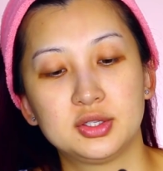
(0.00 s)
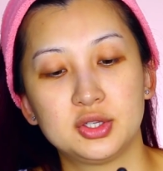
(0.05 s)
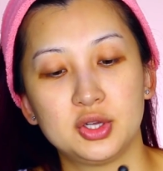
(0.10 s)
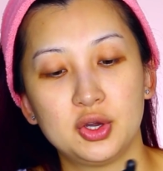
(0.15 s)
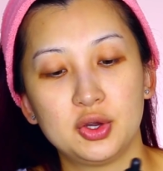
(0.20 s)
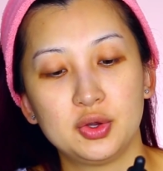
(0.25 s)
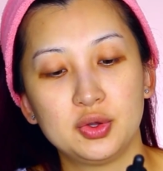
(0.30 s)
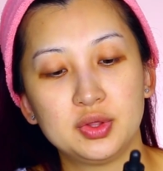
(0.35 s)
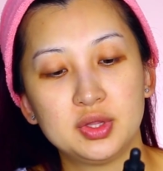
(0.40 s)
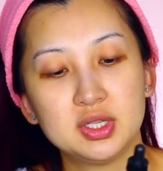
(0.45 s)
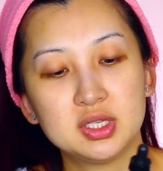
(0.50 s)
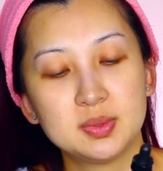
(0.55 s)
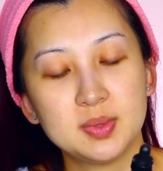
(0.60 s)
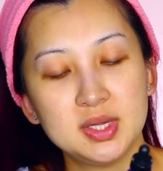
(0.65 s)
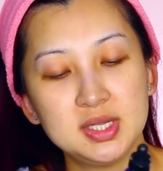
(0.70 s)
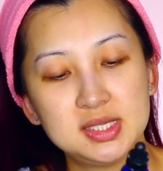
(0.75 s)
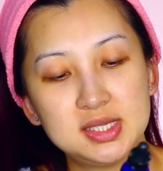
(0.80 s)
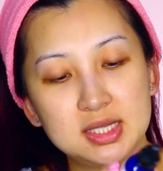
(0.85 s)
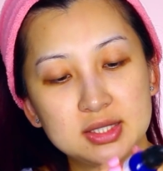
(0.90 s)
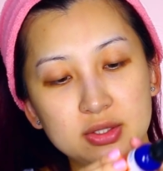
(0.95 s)
So this
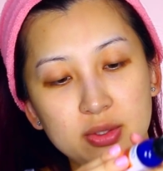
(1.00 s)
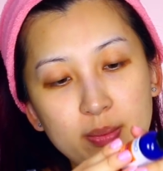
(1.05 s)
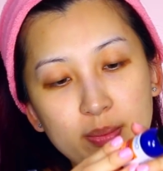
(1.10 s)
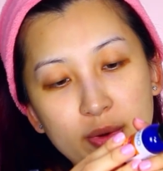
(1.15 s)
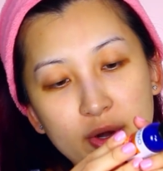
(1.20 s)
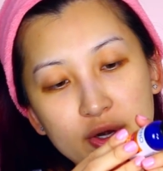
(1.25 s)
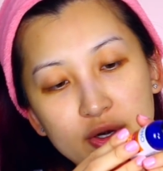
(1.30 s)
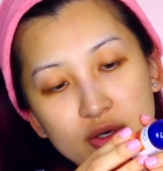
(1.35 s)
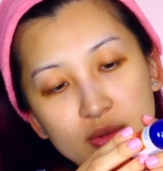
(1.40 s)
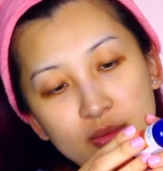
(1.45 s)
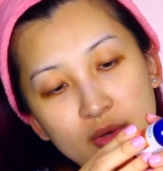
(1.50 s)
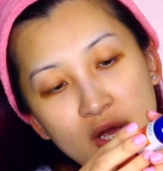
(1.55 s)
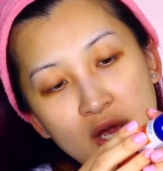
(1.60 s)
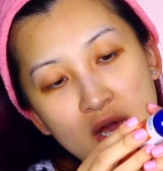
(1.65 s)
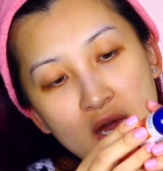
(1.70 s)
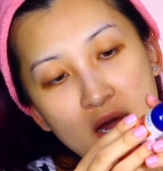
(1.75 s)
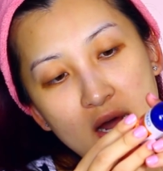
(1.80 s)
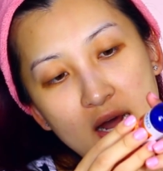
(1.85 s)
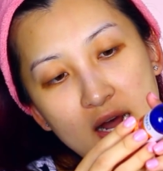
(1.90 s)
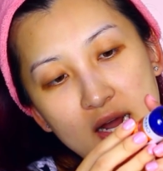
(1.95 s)
one says on the bottom,
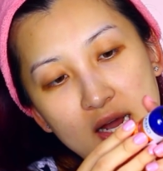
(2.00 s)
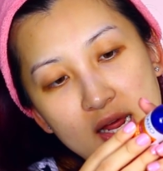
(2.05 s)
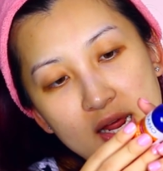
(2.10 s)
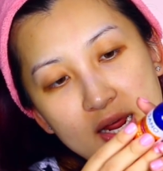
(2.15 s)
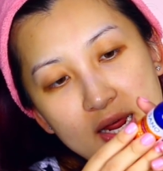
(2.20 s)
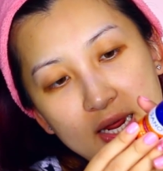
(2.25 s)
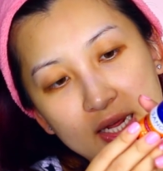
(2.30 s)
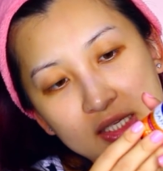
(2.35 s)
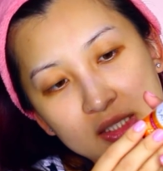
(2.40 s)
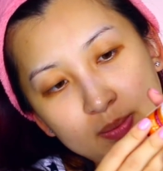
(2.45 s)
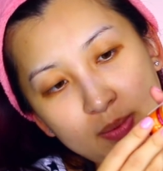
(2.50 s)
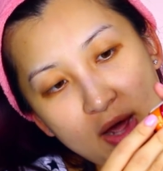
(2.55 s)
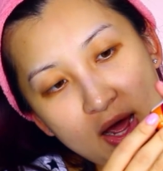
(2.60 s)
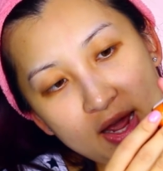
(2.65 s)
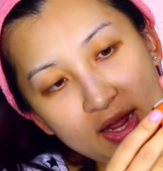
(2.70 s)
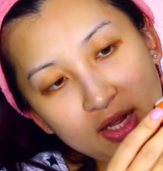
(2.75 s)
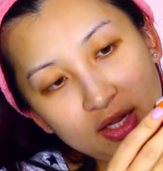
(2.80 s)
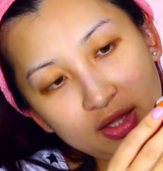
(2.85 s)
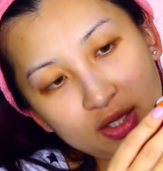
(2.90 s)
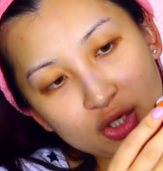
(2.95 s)

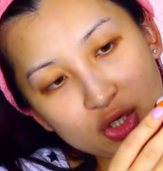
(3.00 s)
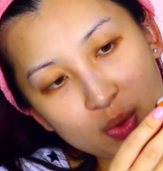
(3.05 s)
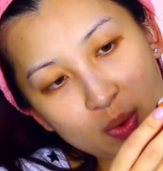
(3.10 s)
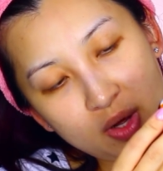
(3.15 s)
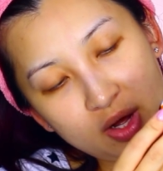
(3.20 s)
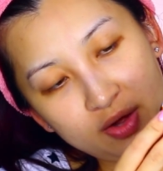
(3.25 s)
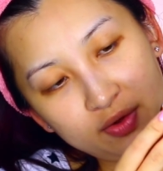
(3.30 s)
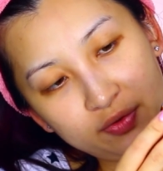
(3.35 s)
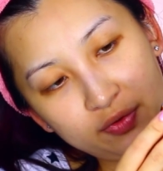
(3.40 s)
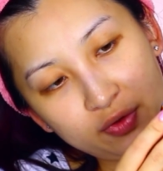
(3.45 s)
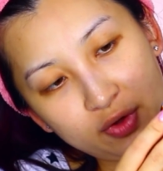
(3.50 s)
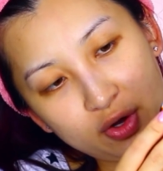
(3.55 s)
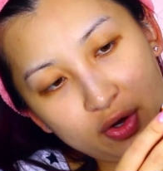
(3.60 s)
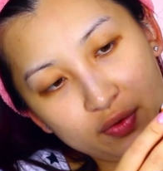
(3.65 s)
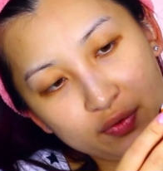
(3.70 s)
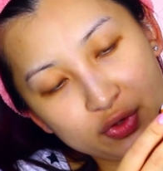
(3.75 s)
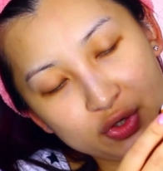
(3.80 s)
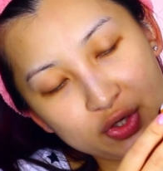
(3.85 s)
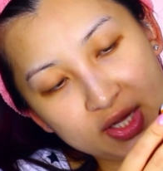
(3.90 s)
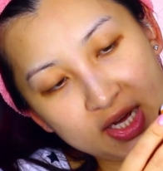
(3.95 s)
expired the 12th
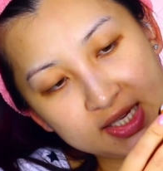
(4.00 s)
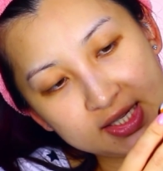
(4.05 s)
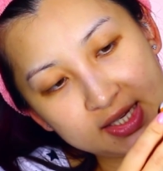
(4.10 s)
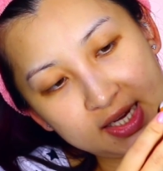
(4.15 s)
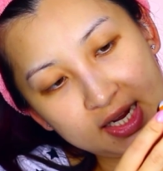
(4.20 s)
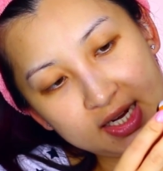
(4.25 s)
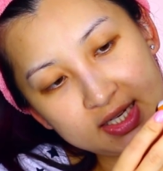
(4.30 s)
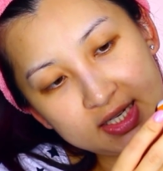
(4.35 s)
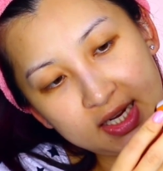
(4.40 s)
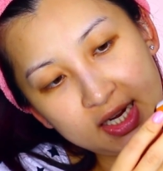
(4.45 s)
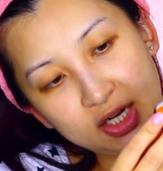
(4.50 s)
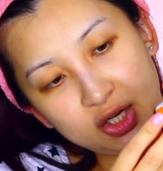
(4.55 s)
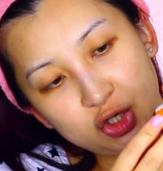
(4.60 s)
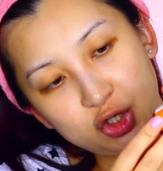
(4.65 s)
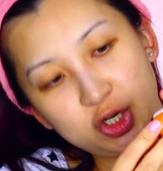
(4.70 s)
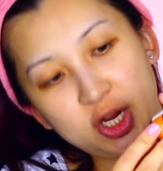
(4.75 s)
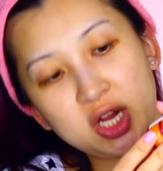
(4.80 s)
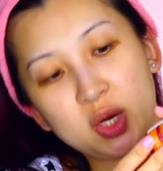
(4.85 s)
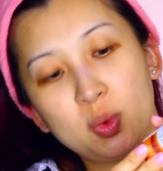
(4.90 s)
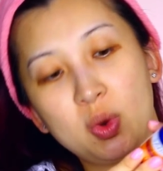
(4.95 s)
of 2018,
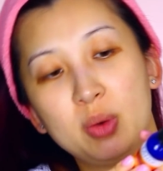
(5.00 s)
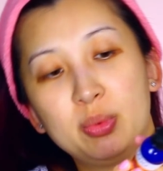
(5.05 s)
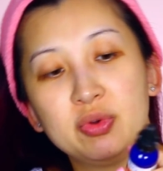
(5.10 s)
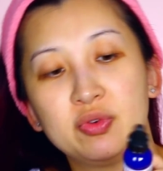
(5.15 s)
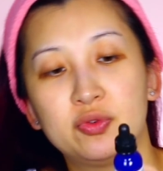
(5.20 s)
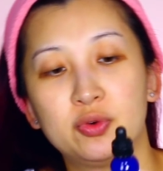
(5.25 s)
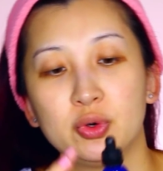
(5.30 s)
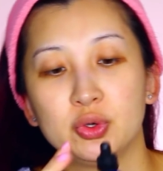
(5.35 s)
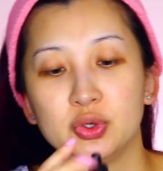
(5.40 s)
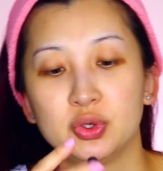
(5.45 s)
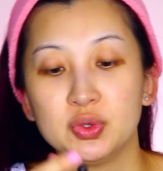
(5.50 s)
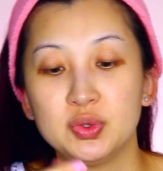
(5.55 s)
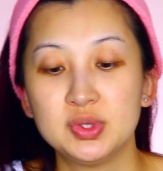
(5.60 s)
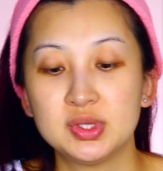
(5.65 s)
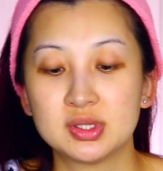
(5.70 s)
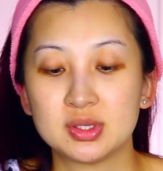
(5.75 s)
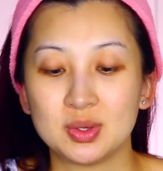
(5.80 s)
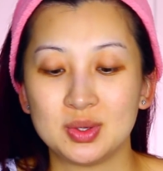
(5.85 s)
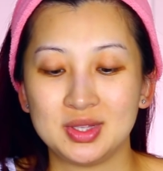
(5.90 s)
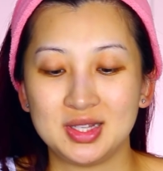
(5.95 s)
shake well before
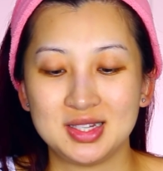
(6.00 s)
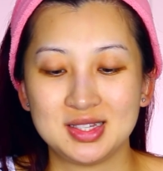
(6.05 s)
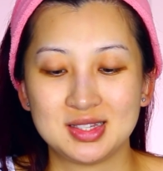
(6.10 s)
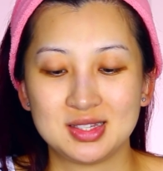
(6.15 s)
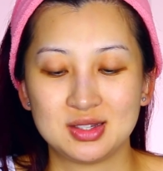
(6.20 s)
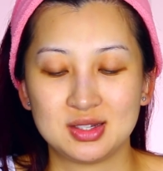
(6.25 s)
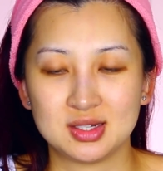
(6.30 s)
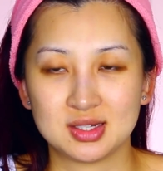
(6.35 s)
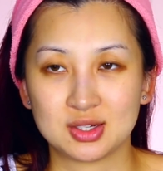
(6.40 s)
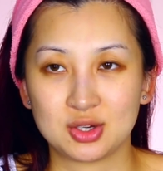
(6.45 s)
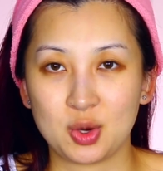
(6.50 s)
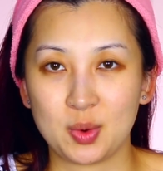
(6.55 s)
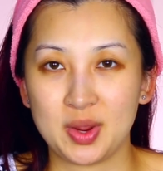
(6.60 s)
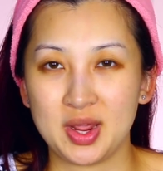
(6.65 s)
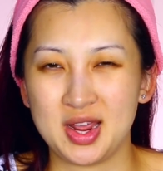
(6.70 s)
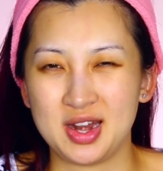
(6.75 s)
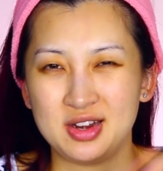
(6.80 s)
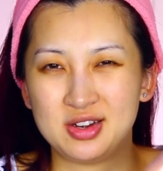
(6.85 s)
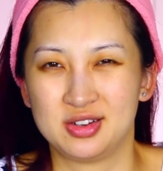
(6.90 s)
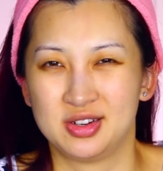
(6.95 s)
use. So let's just go
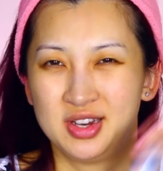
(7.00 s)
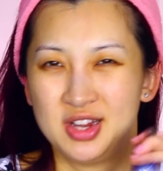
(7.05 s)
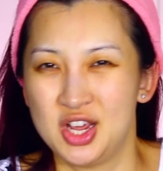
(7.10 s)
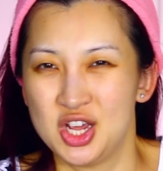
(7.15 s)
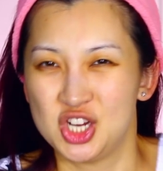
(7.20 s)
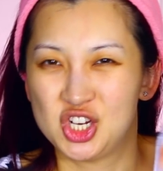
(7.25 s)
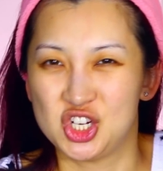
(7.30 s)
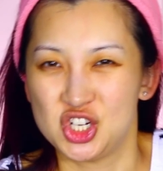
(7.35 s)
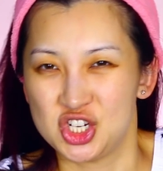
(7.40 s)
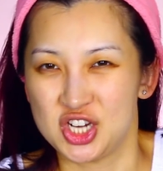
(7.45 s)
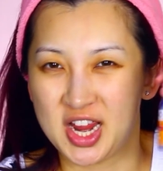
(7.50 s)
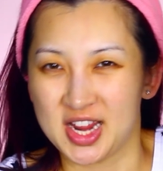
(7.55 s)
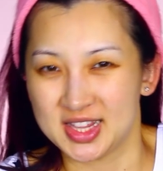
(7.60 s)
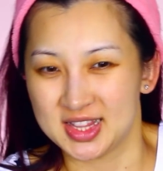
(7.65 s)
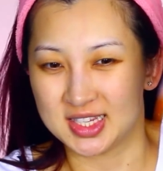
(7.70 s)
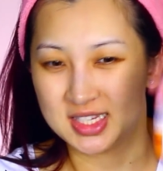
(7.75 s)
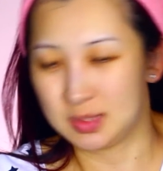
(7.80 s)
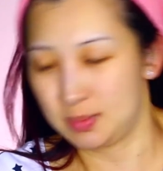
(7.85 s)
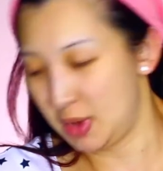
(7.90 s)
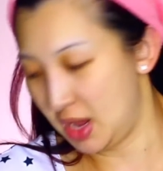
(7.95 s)
ahead and shake
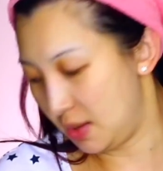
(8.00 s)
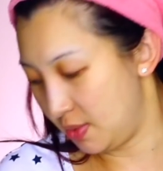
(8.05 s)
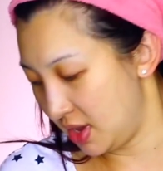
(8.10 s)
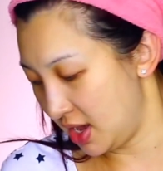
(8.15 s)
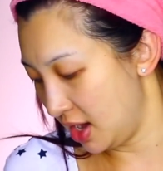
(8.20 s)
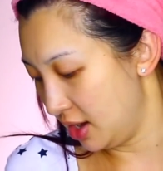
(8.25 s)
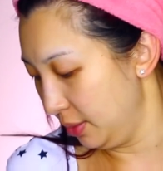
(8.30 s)
this baby